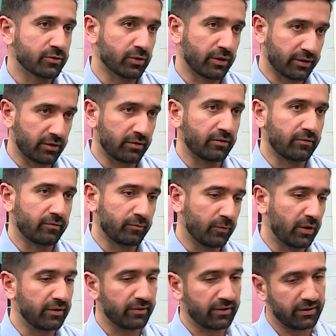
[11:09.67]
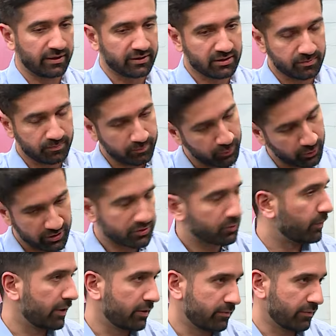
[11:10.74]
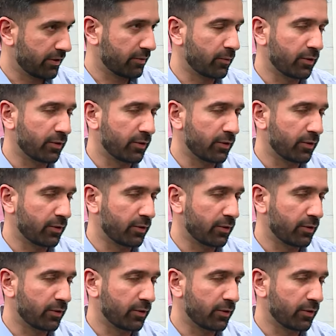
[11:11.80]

So I think one, let's put us away, right?